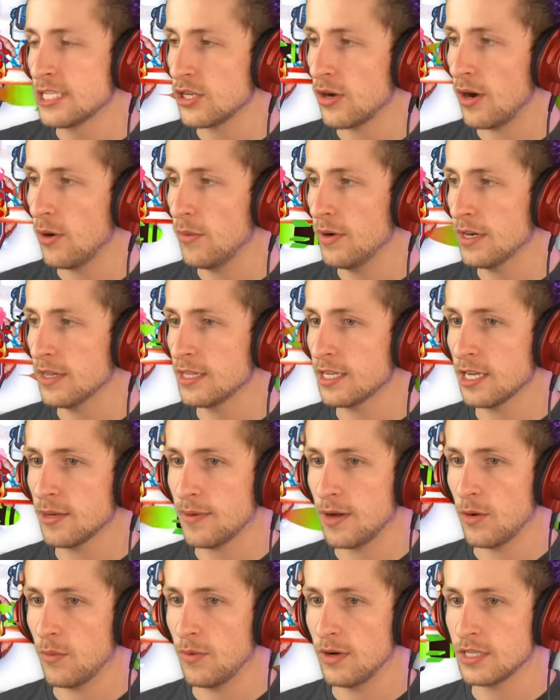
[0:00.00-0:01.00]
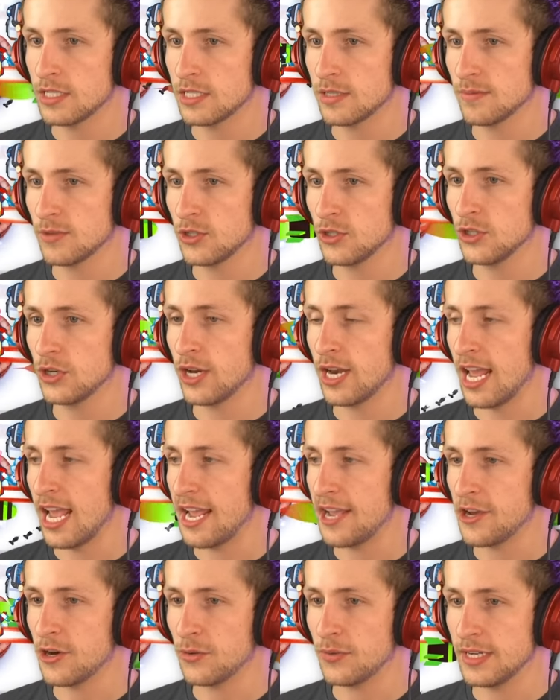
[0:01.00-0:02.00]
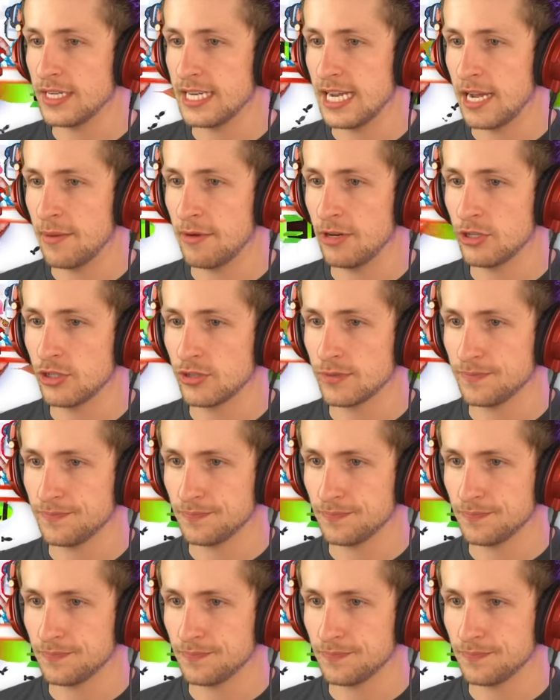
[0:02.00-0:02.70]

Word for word: So I want to think about what's some good AoE damage